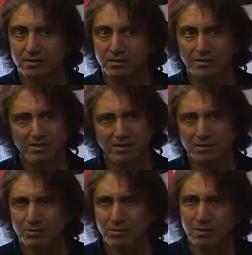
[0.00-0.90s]
not,
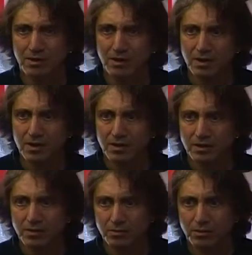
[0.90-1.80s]
mm-hmm. to read.
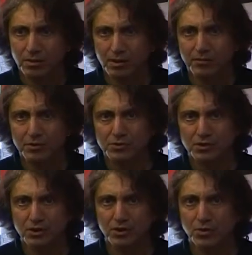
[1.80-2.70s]
Not really, if you
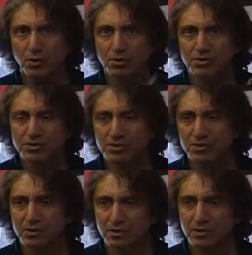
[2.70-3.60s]
use a
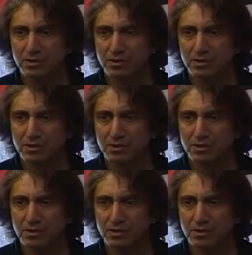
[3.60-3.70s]
concordance.